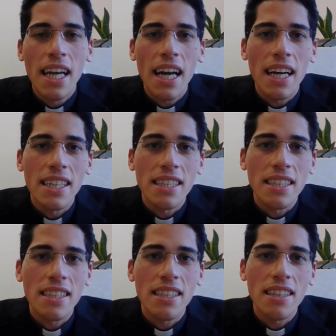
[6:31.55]
And
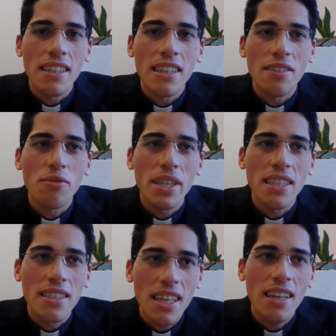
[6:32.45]
if we
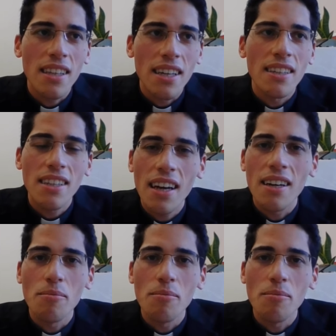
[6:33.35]
can say that, yeah,